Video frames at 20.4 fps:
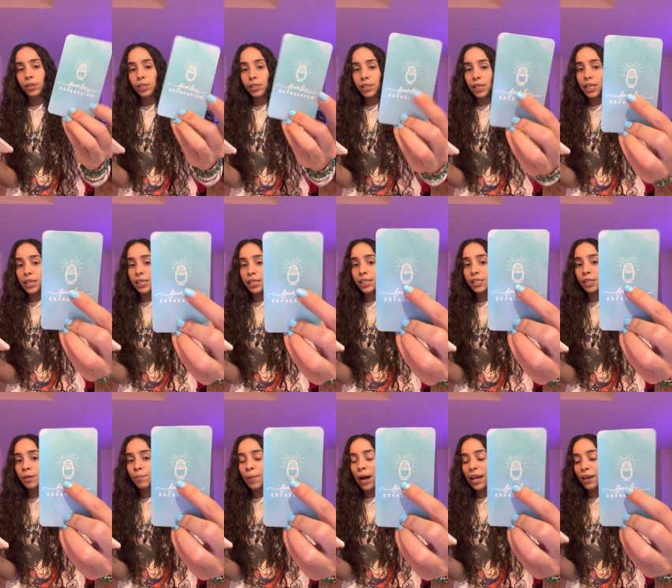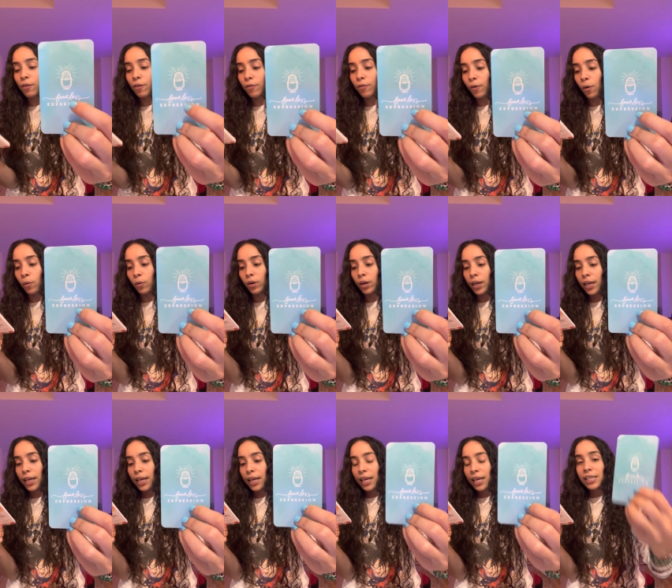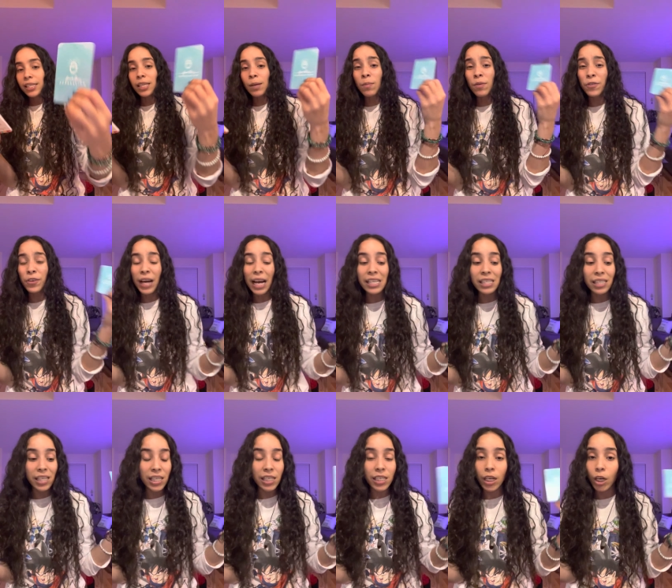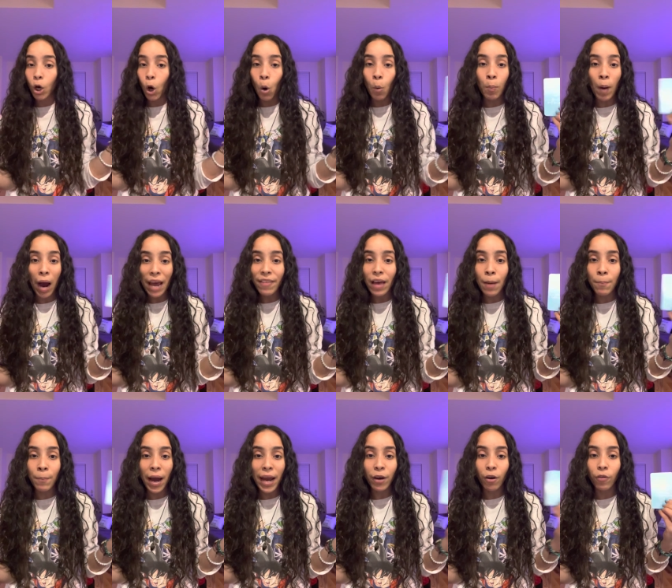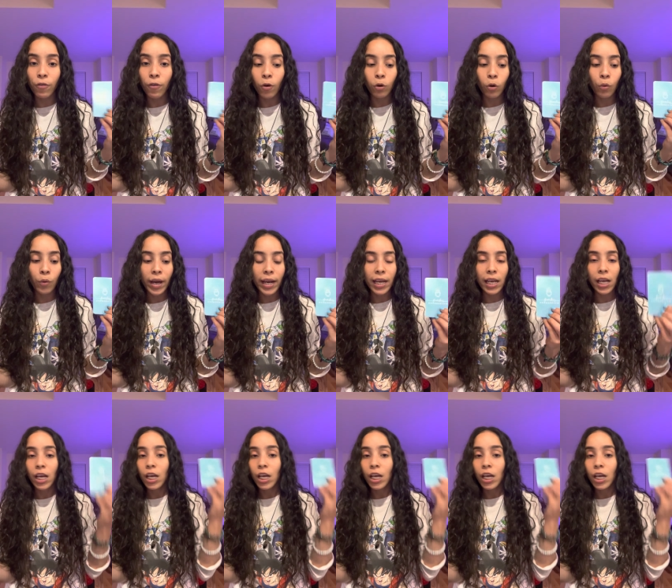See, this is a microphone. Some of you guys need to go buy that microphone already.